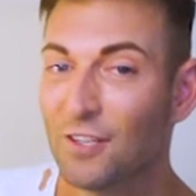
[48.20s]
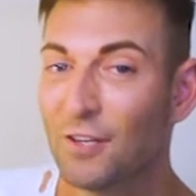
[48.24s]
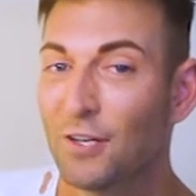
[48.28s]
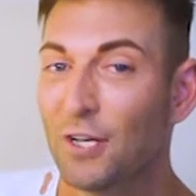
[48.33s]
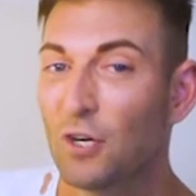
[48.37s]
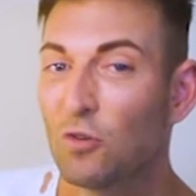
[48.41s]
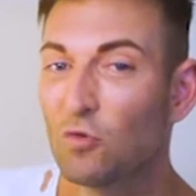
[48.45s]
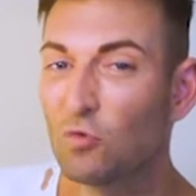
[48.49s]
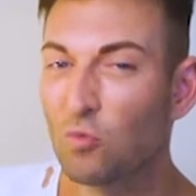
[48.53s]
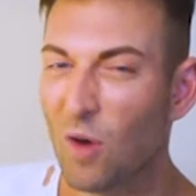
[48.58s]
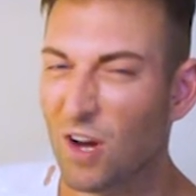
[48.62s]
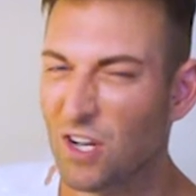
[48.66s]

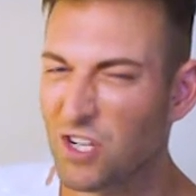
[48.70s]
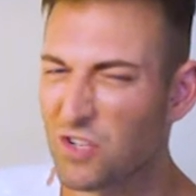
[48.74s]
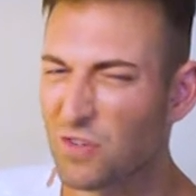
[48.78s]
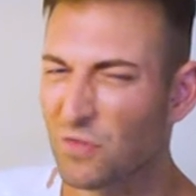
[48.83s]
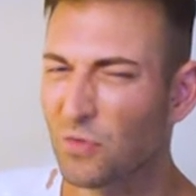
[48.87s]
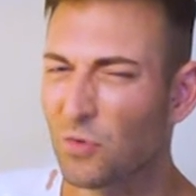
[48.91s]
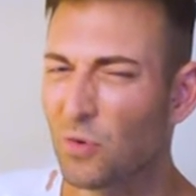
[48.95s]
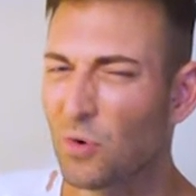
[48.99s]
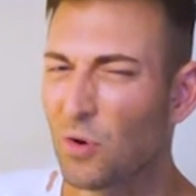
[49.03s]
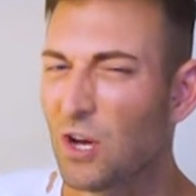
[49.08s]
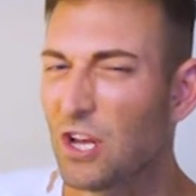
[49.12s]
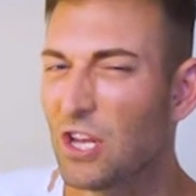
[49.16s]
learning Russian
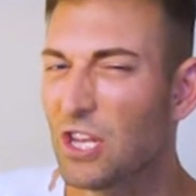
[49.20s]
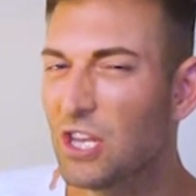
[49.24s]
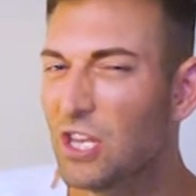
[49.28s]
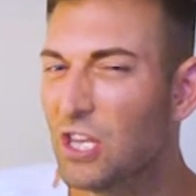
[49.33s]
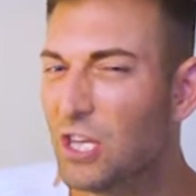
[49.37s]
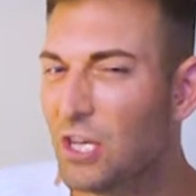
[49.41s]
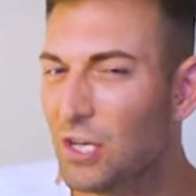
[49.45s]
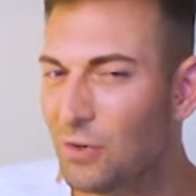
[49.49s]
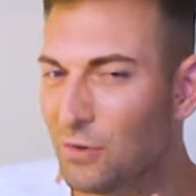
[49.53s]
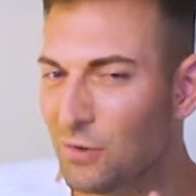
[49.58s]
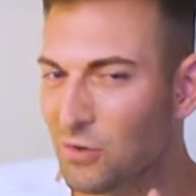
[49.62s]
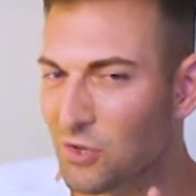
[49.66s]
for a
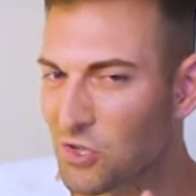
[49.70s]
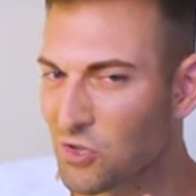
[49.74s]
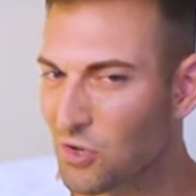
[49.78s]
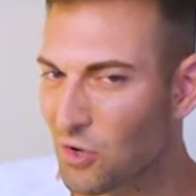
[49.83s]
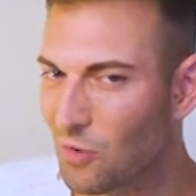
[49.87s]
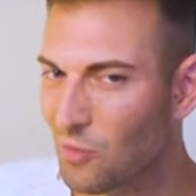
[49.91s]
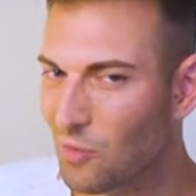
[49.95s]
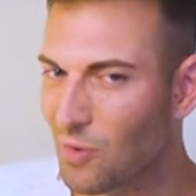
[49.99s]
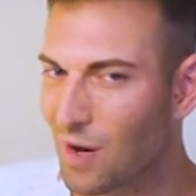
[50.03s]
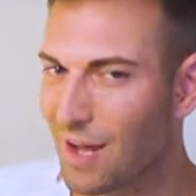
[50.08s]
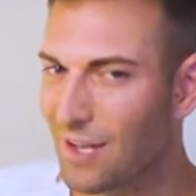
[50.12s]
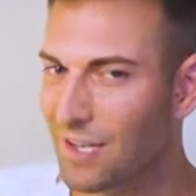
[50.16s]
little
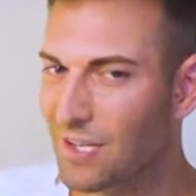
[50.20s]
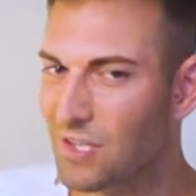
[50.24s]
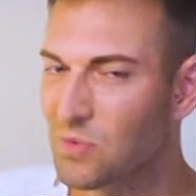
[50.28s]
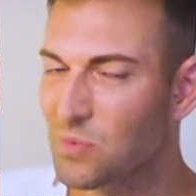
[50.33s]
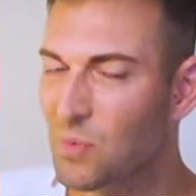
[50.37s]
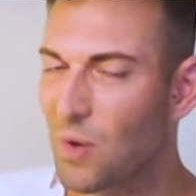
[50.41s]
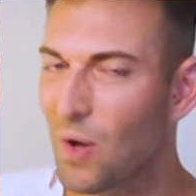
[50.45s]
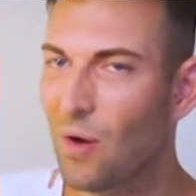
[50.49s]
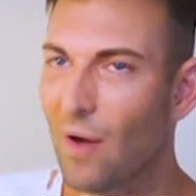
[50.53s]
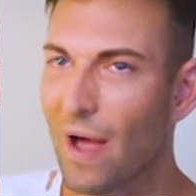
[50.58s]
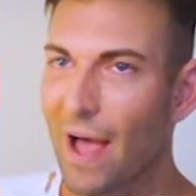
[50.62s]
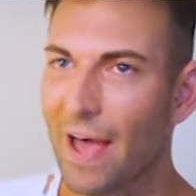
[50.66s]
short while as
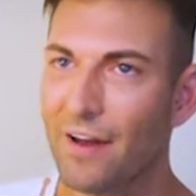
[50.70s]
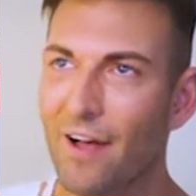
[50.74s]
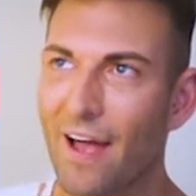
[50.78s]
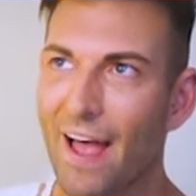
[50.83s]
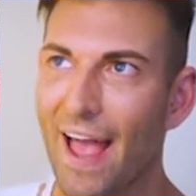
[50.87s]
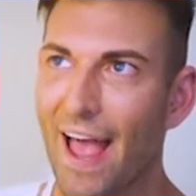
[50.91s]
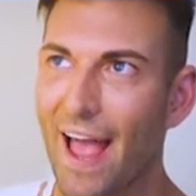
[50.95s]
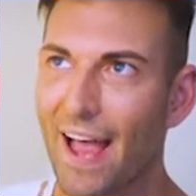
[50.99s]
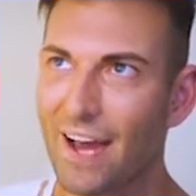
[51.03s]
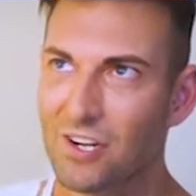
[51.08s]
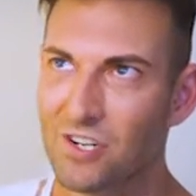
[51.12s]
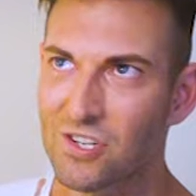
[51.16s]
well, and I
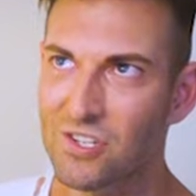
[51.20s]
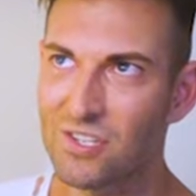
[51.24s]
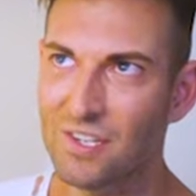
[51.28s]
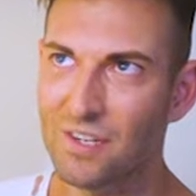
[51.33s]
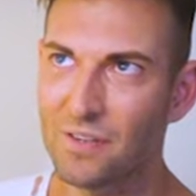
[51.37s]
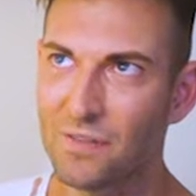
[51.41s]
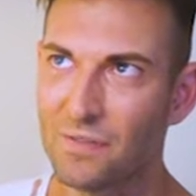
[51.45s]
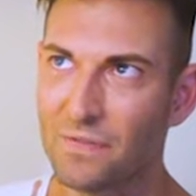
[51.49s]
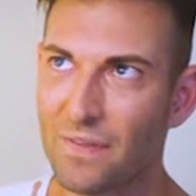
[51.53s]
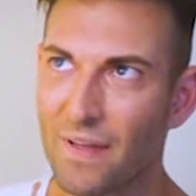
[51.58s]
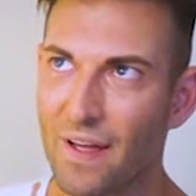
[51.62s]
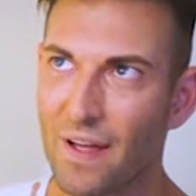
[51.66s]
actually
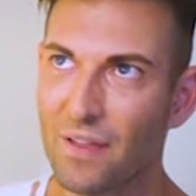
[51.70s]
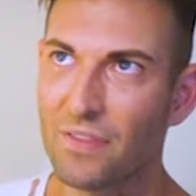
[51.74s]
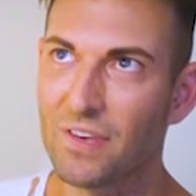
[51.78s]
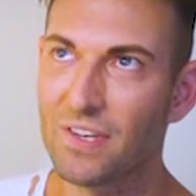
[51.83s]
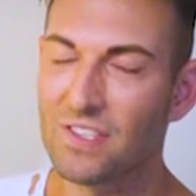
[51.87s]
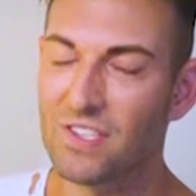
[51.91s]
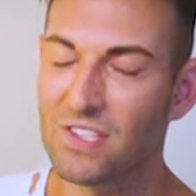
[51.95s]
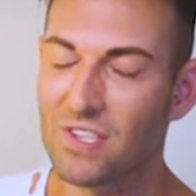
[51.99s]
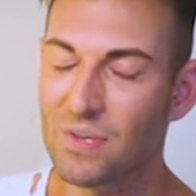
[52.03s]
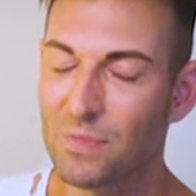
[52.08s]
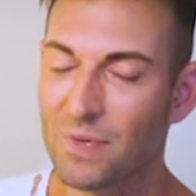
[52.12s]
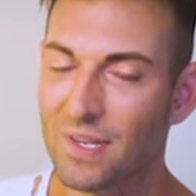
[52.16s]
found
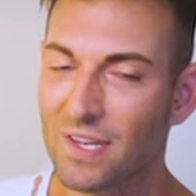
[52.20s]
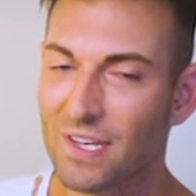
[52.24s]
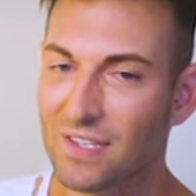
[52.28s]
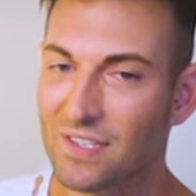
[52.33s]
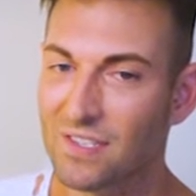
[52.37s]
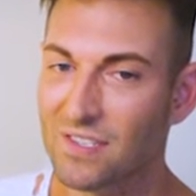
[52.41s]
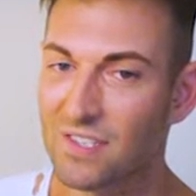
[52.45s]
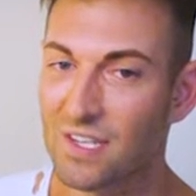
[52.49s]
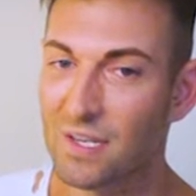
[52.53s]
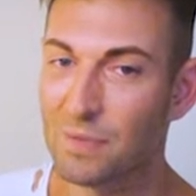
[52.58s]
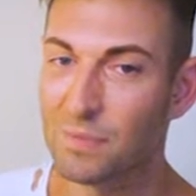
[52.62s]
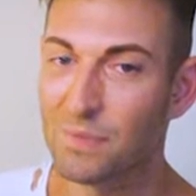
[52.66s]
that some of
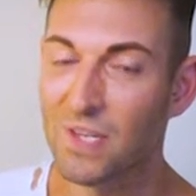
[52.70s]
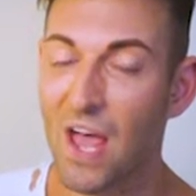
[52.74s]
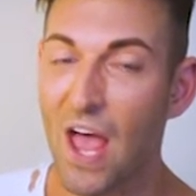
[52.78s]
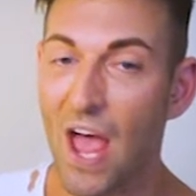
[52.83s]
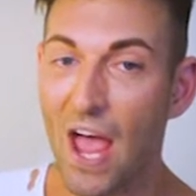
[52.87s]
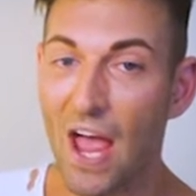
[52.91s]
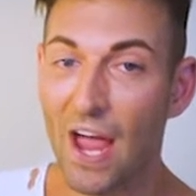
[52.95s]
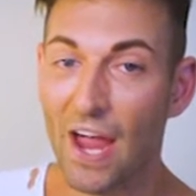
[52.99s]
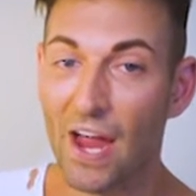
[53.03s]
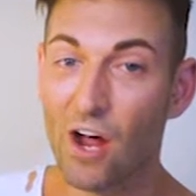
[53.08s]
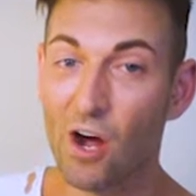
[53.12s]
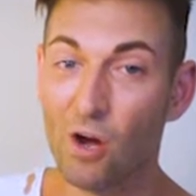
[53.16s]
these tips
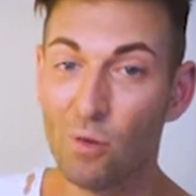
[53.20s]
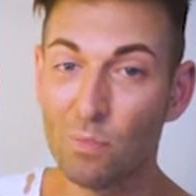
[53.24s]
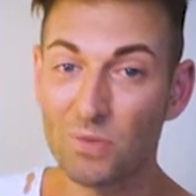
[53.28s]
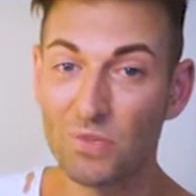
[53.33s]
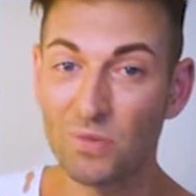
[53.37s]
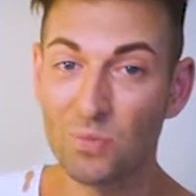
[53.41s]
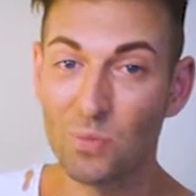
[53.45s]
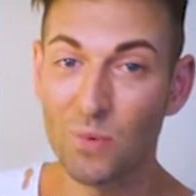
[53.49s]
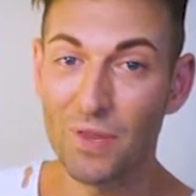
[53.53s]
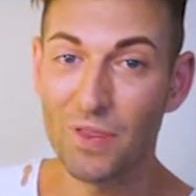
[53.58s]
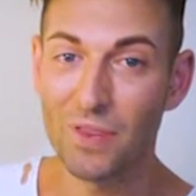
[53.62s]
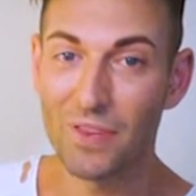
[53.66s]

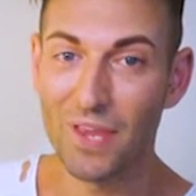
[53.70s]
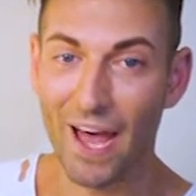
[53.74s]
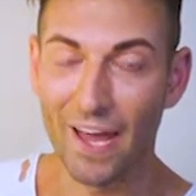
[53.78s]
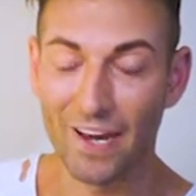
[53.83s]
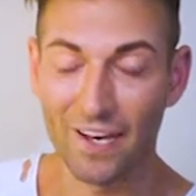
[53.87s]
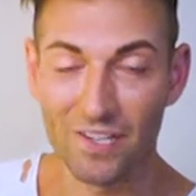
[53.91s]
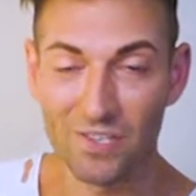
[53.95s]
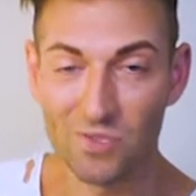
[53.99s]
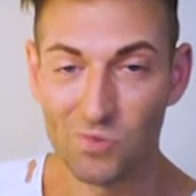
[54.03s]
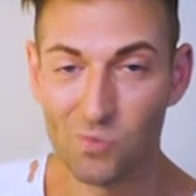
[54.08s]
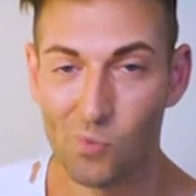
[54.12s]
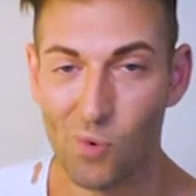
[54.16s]
helped with that
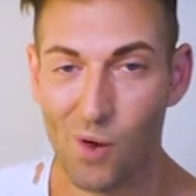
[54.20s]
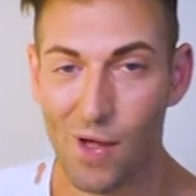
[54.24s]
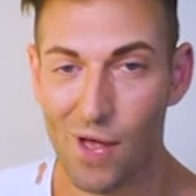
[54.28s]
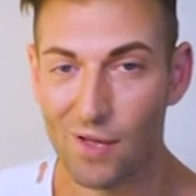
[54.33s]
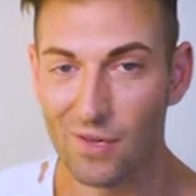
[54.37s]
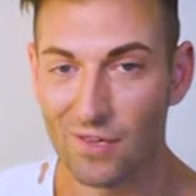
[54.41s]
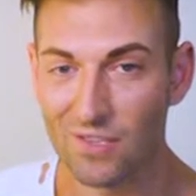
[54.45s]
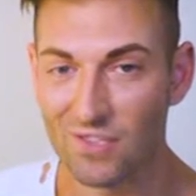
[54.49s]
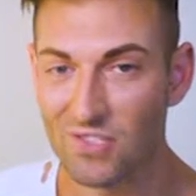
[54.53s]
as well.